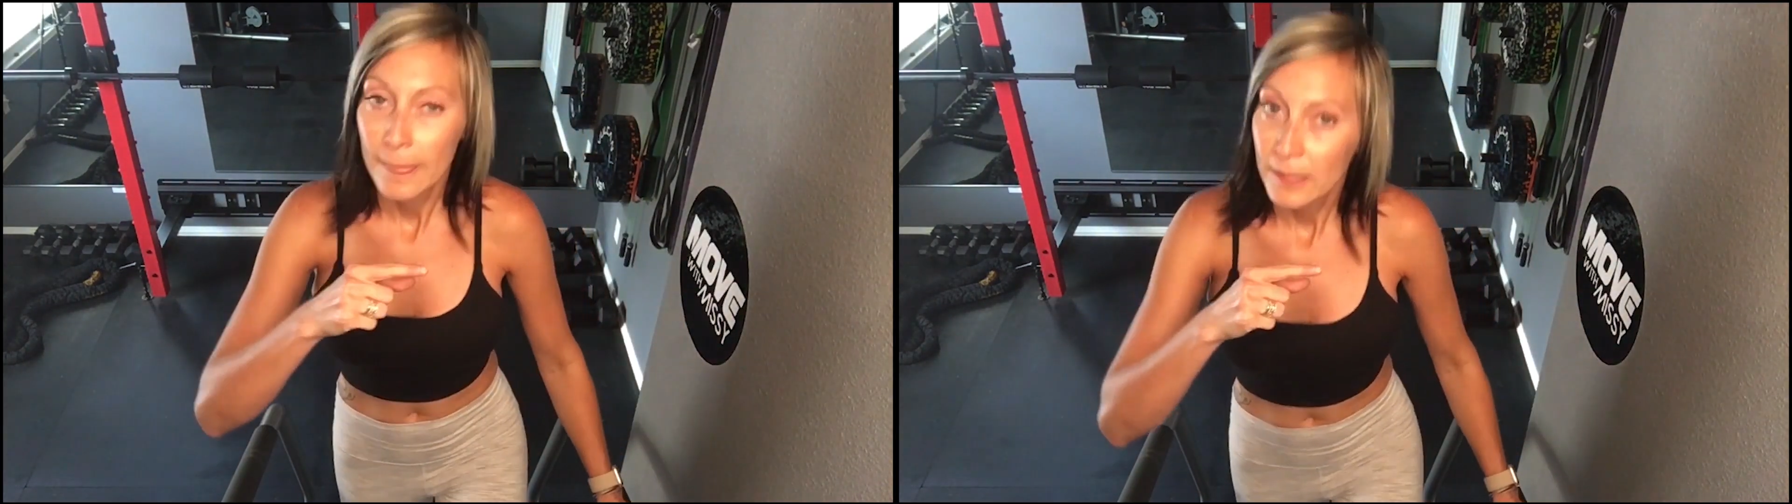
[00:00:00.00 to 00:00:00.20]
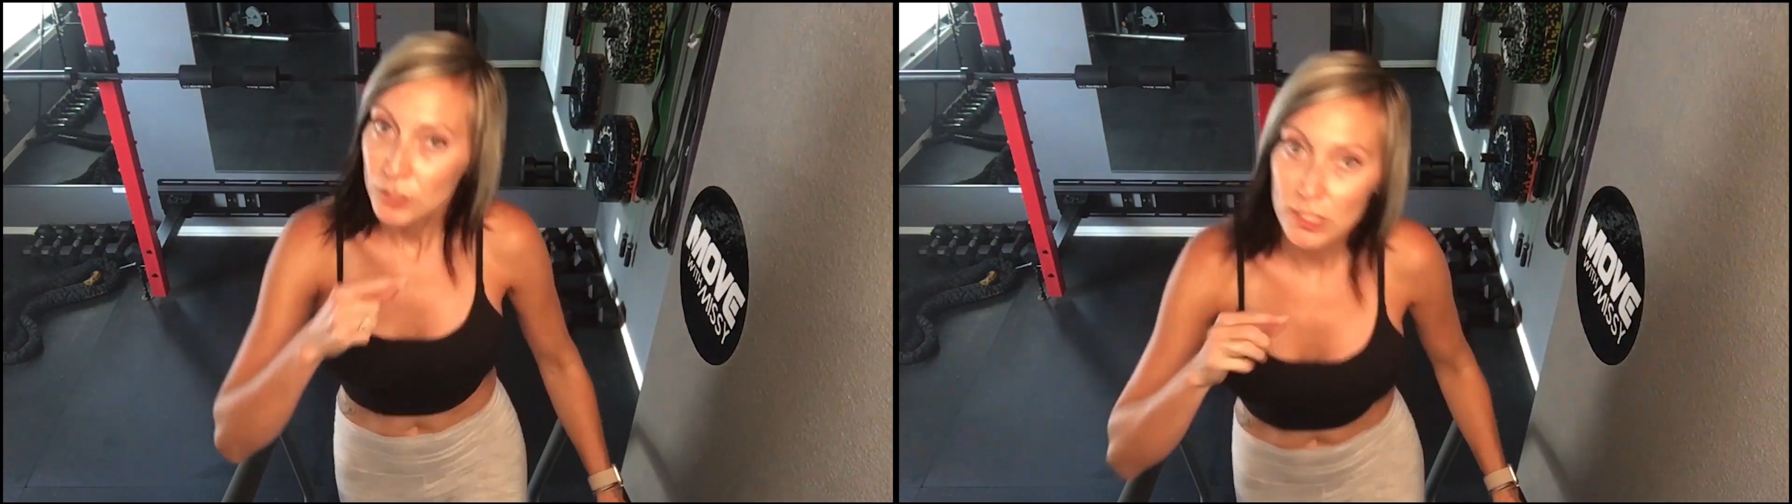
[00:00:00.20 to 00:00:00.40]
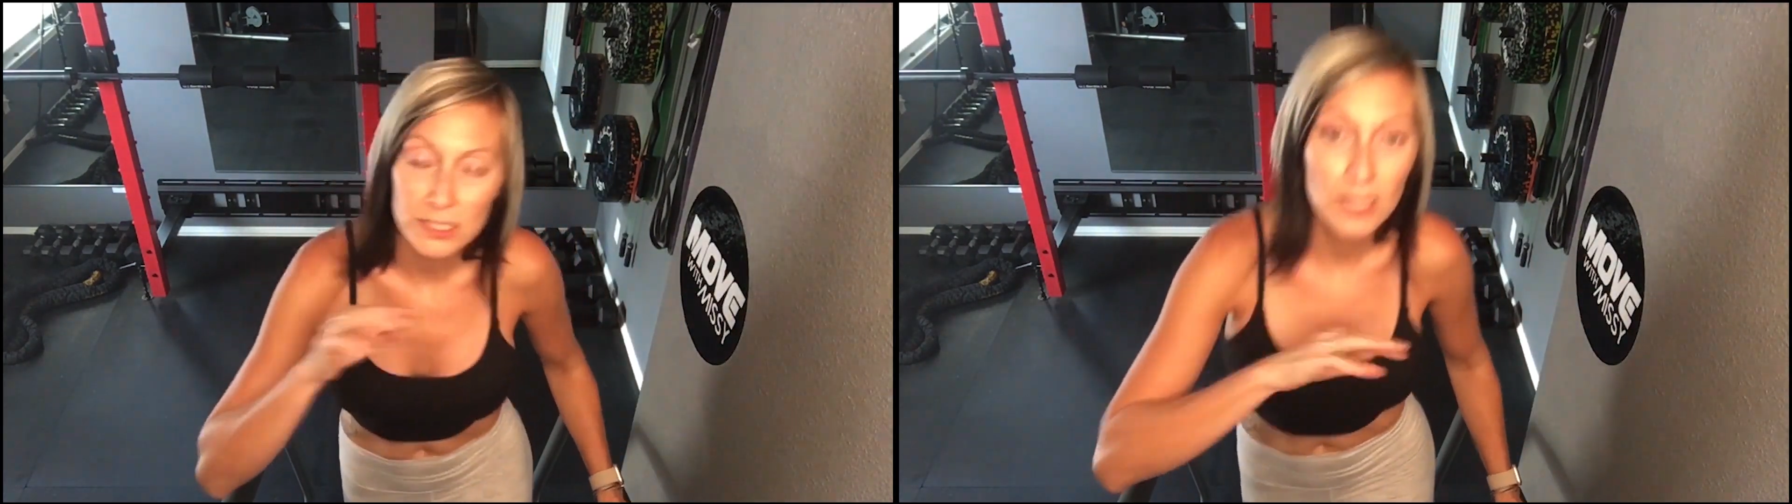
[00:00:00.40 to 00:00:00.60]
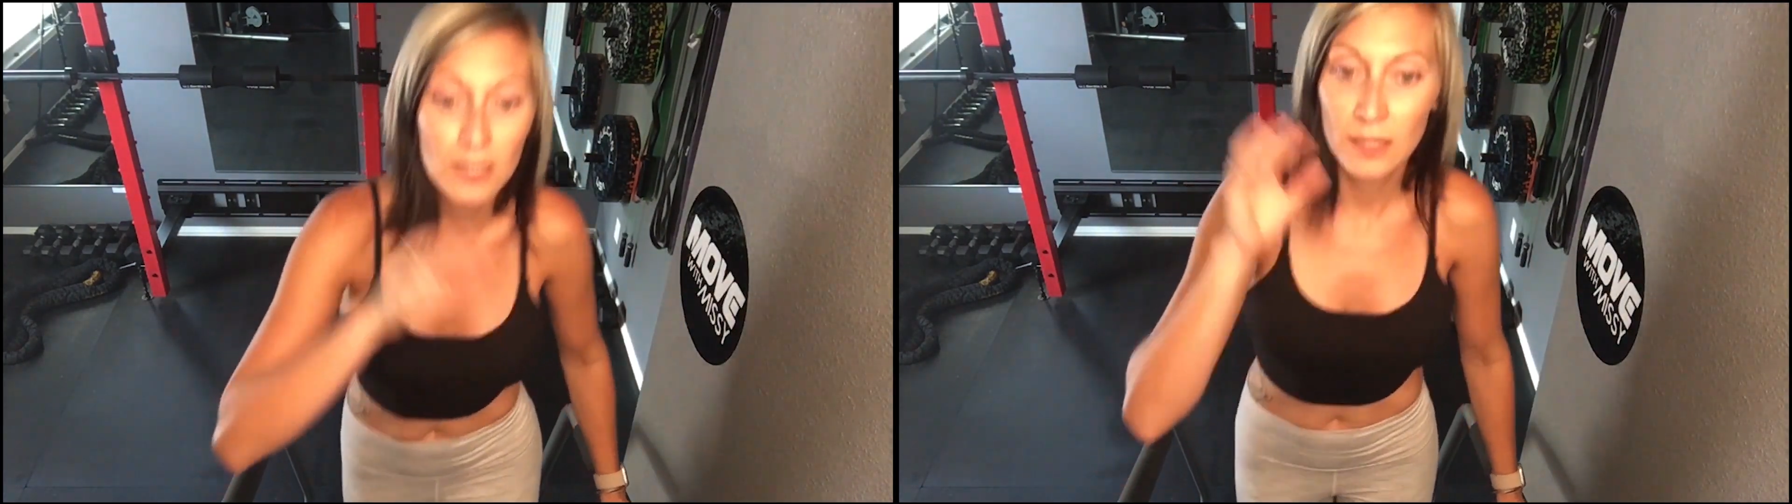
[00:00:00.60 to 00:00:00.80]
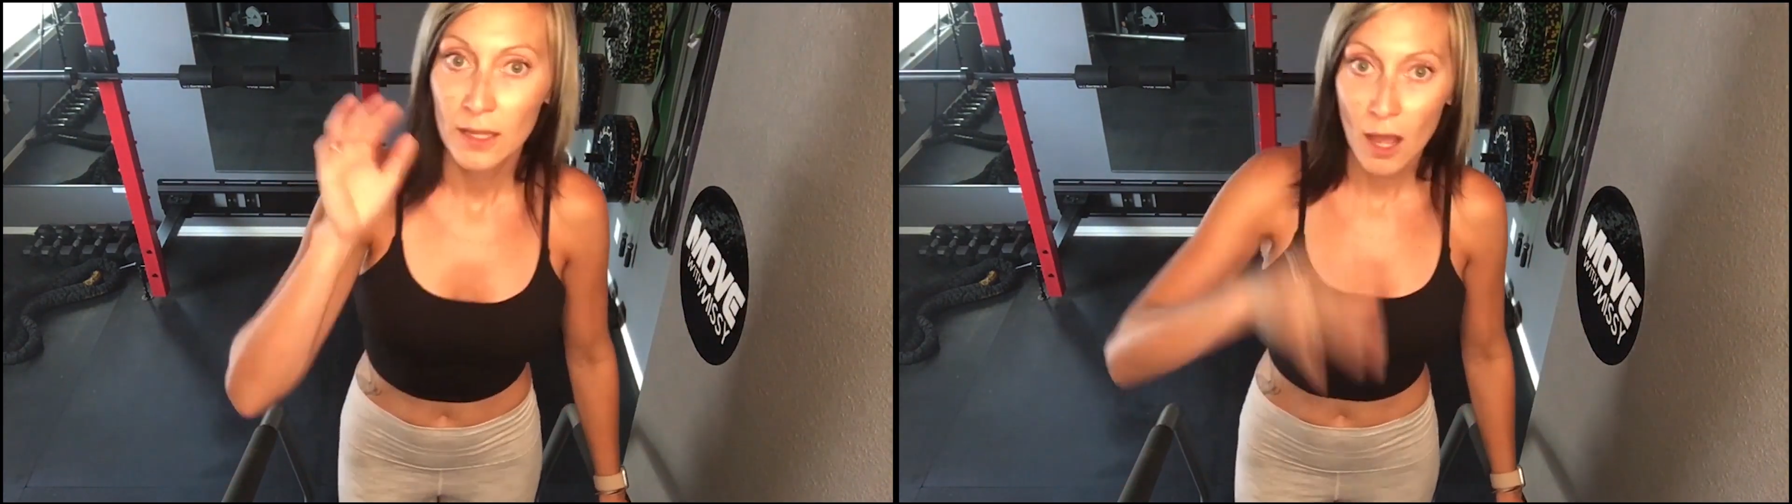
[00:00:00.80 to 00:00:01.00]
Just,
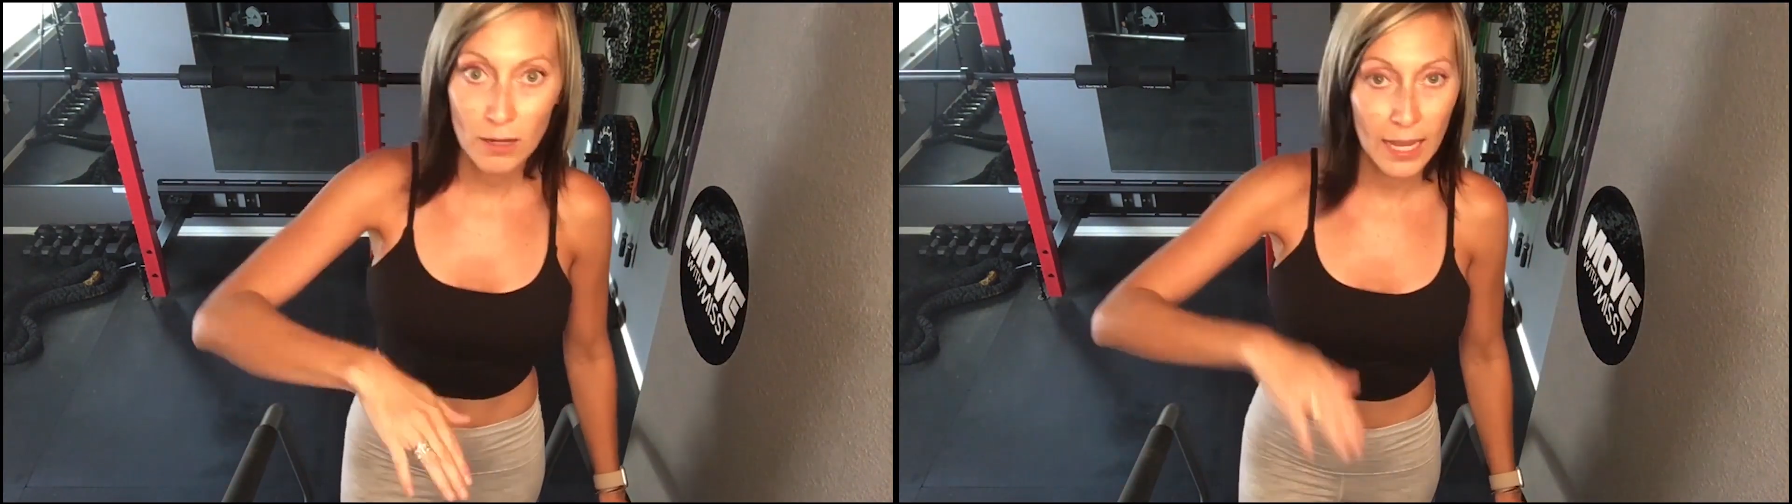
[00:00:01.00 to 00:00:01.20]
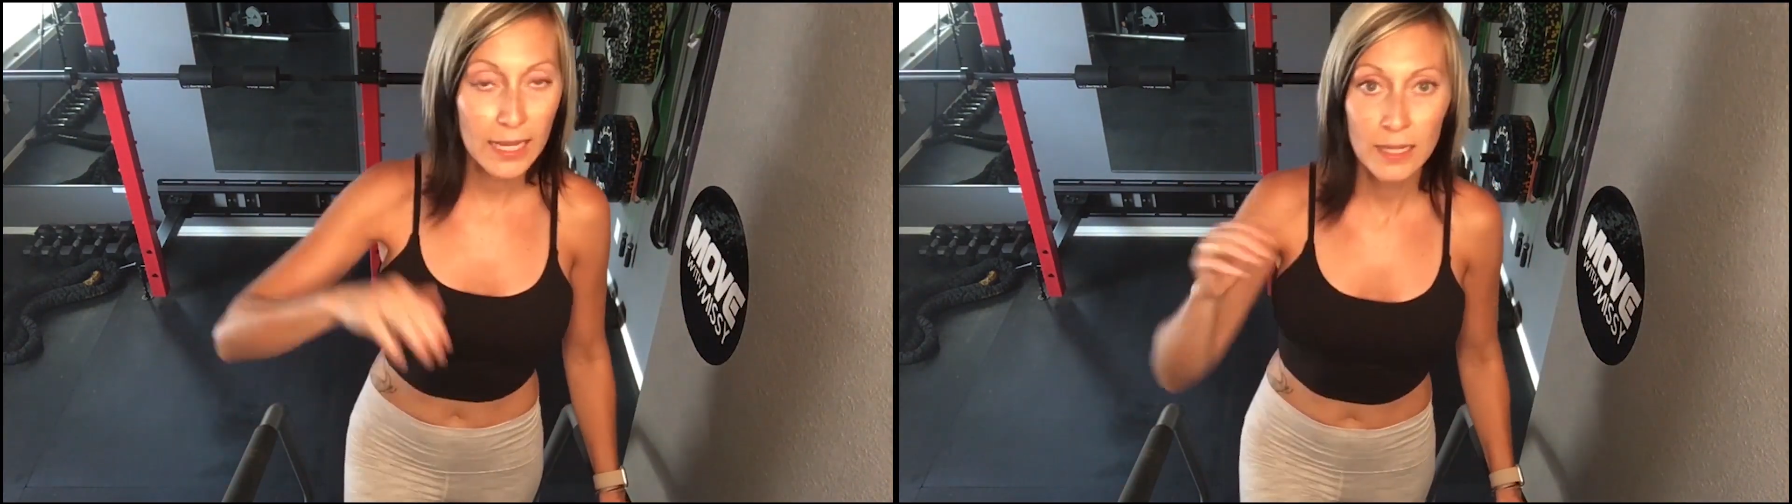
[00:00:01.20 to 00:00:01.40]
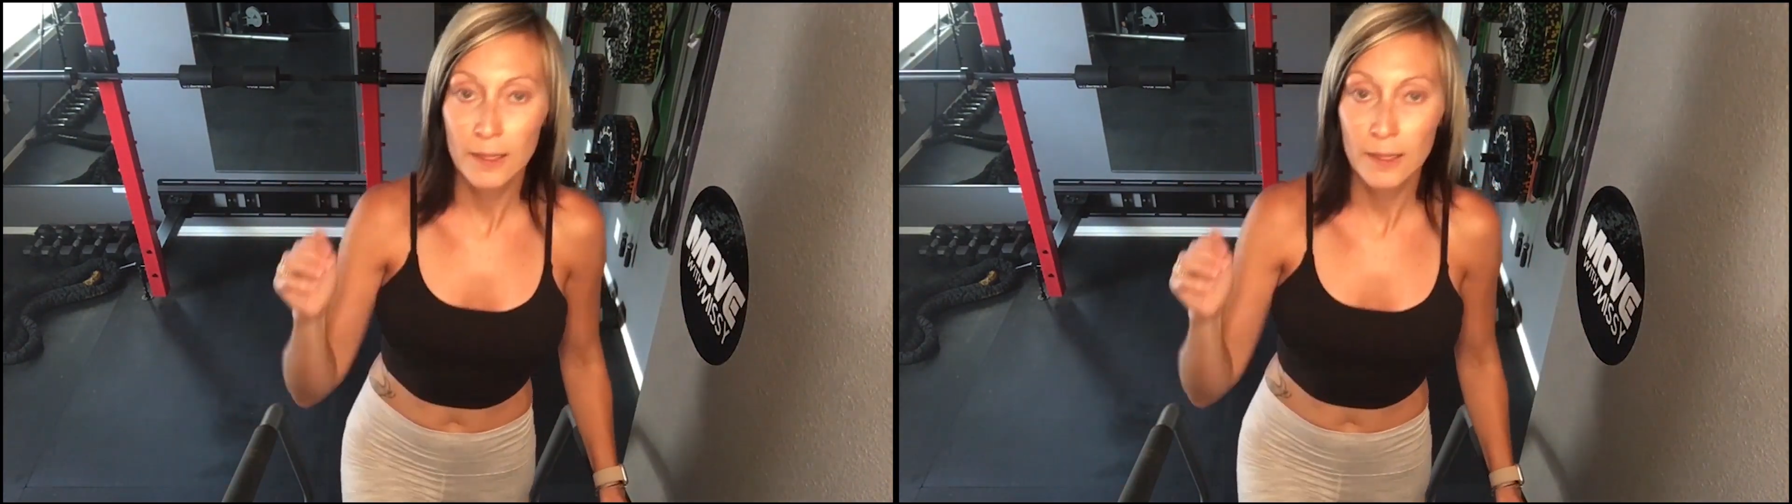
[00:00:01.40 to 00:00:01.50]
okay,